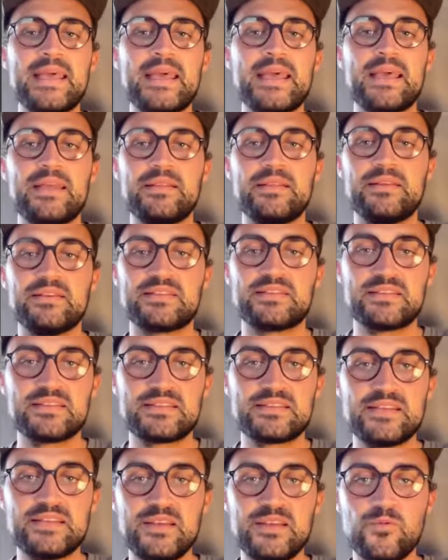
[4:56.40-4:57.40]
in this
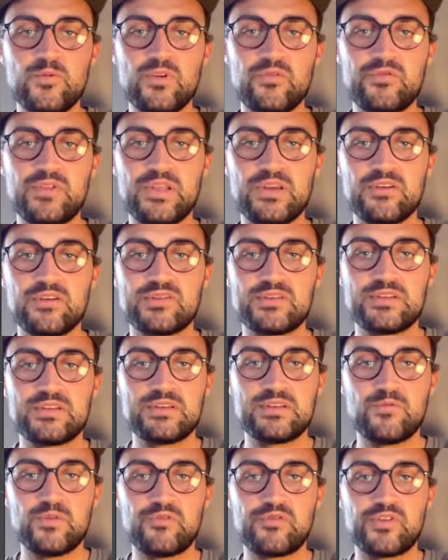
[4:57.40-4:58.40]
scene with
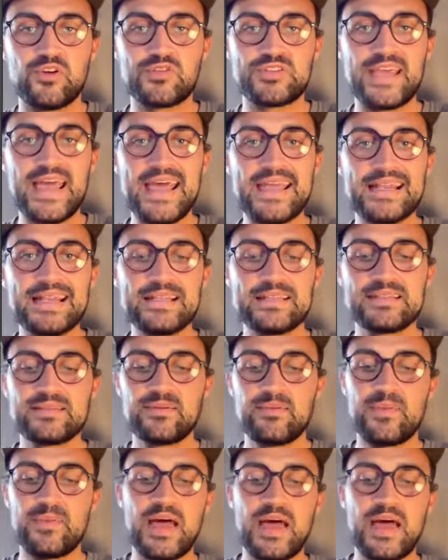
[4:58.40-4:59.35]
those handles.